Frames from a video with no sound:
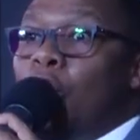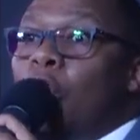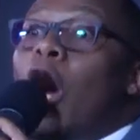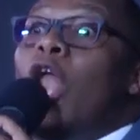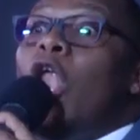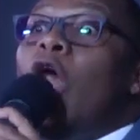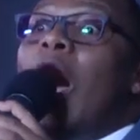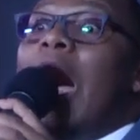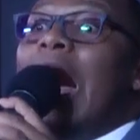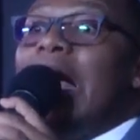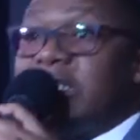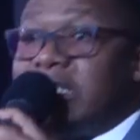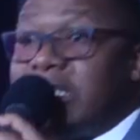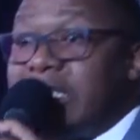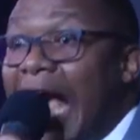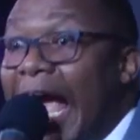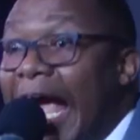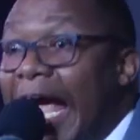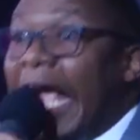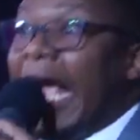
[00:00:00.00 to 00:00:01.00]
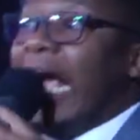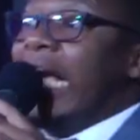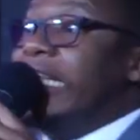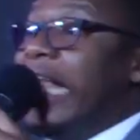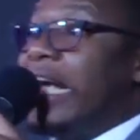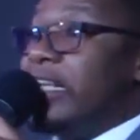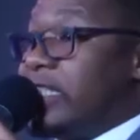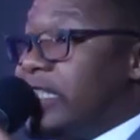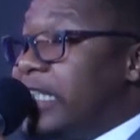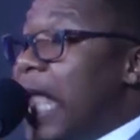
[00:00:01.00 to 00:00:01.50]
You no longer say
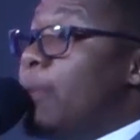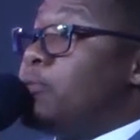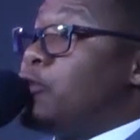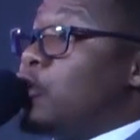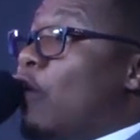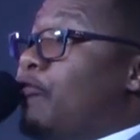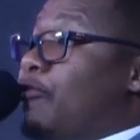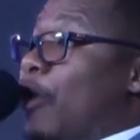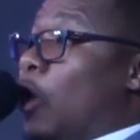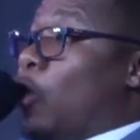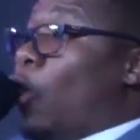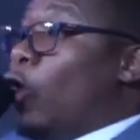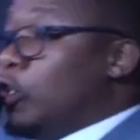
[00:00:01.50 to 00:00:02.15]
the steps of a